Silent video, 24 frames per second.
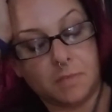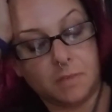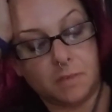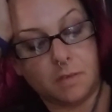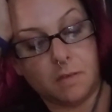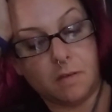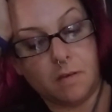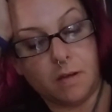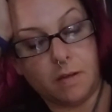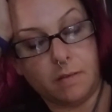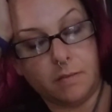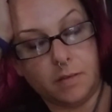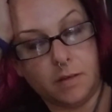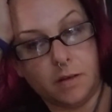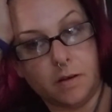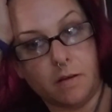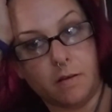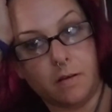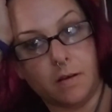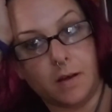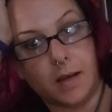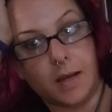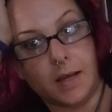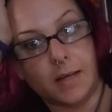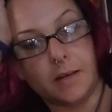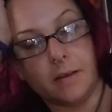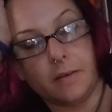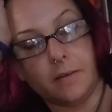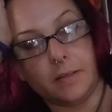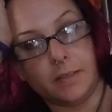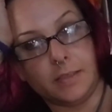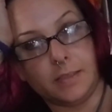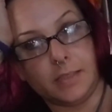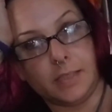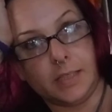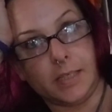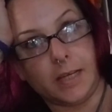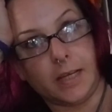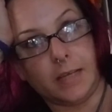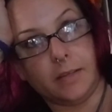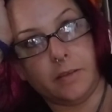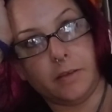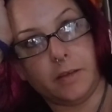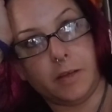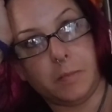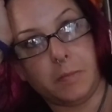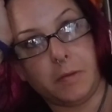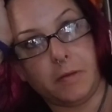So I notice it. I
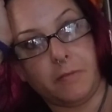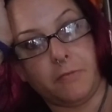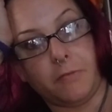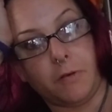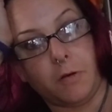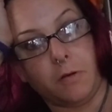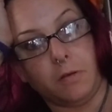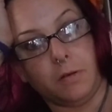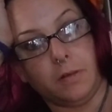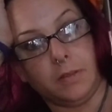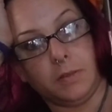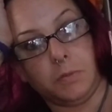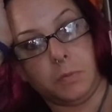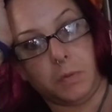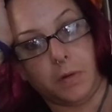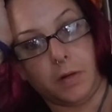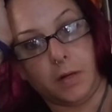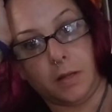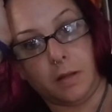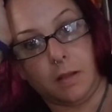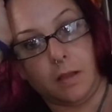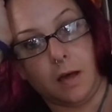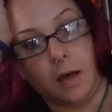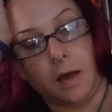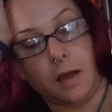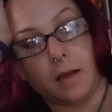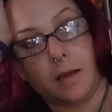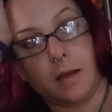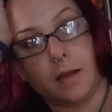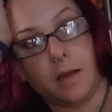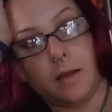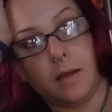look at my phone. It's 1 o'clock,